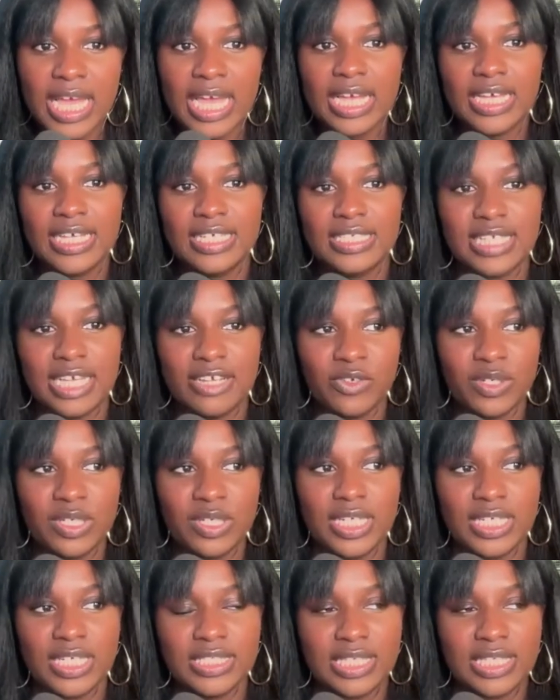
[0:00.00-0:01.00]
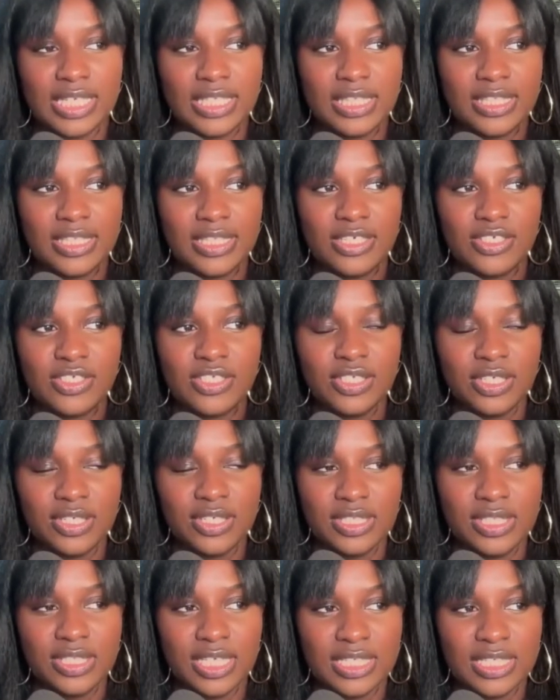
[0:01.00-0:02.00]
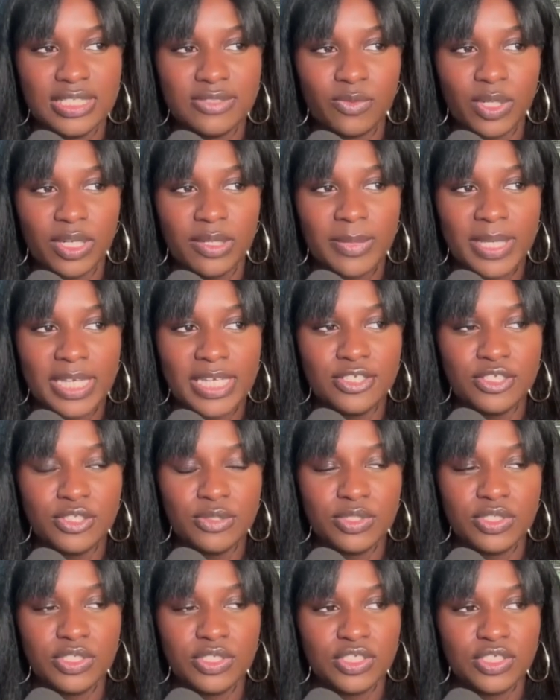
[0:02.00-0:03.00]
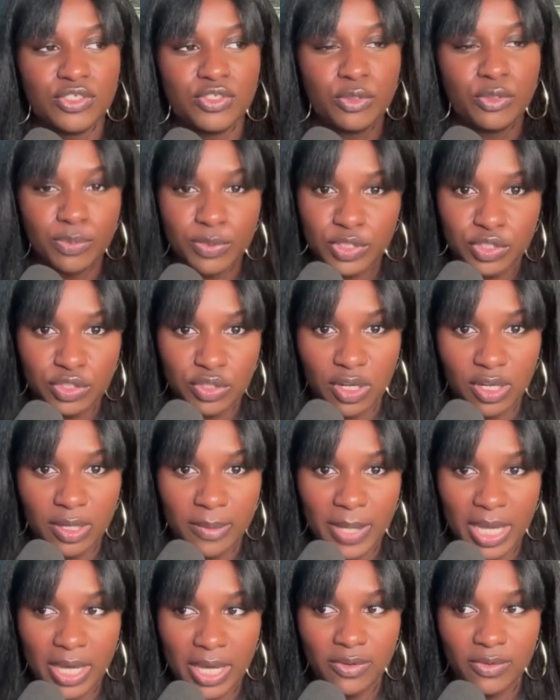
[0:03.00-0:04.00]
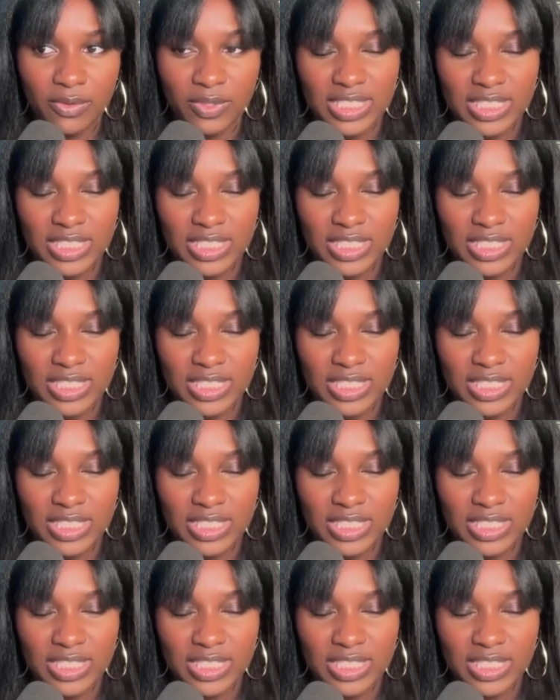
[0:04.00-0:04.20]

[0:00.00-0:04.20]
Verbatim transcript: Because I realize like there are certain things where my intuition is super strong about.